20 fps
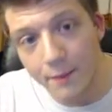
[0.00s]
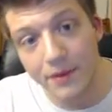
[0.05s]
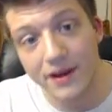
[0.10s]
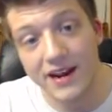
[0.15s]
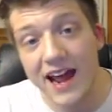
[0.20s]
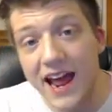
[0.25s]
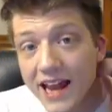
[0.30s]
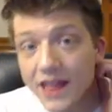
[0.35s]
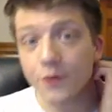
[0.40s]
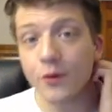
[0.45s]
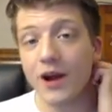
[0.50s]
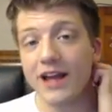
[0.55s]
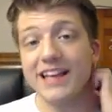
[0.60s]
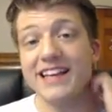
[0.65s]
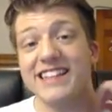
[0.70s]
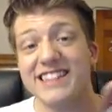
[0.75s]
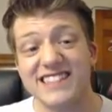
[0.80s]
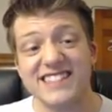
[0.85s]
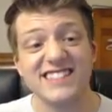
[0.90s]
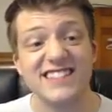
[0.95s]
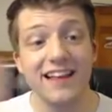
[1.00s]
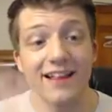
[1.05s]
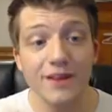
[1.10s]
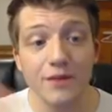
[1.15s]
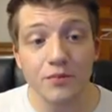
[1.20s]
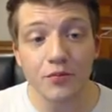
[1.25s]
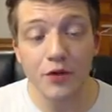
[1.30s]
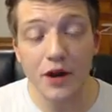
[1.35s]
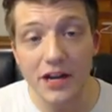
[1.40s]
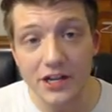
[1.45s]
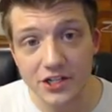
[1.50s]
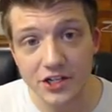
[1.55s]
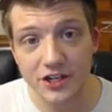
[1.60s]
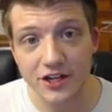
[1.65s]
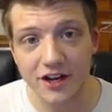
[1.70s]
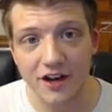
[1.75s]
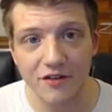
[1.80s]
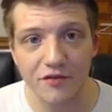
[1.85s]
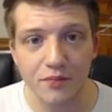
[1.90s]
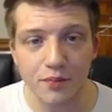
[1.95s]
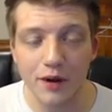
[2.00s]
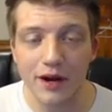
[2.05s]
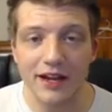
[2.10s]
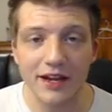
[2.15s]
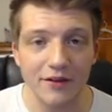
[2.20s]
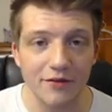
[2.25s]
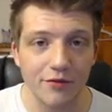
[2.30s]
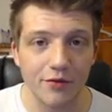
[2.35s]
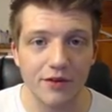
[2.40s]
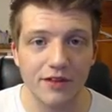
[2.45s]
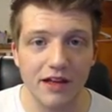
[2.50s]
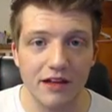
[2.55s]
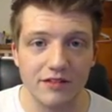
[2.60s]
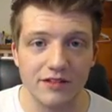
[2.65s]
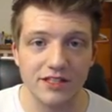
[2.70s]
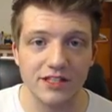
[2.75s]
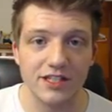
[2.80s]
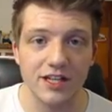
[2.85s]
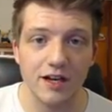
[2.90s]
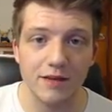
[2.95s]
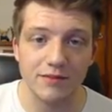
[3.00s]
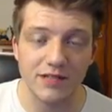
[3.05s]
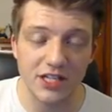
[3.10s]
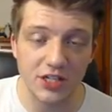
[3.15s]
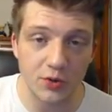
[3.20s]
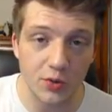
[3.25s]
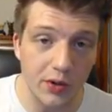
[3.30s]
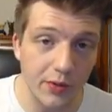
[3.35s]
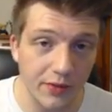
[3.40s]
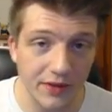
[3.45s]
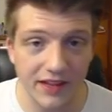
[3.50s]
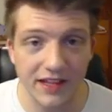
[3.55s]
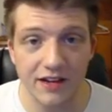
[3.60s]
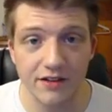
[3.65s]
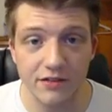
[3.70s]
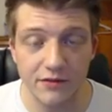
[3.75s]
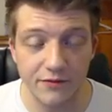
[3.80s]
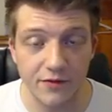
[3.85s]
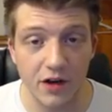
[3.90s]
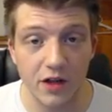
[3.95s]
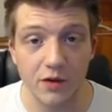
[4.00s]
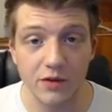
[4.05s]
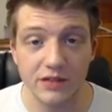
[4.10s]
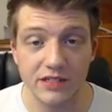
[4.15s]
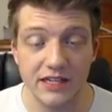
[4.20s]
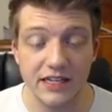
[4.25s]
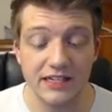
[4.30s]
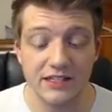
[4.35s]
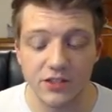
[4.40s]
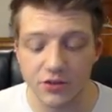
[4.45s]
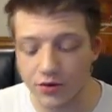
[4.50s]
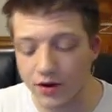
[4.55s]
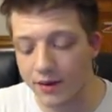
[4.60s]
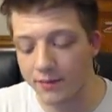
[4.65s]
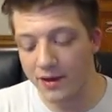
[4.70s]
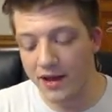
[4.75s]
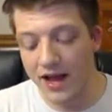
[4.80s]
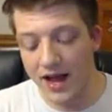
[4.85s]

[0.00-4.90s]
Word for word: But anyway, in celebration of breaking 4,000 subs and 21,000 followers on Instagram,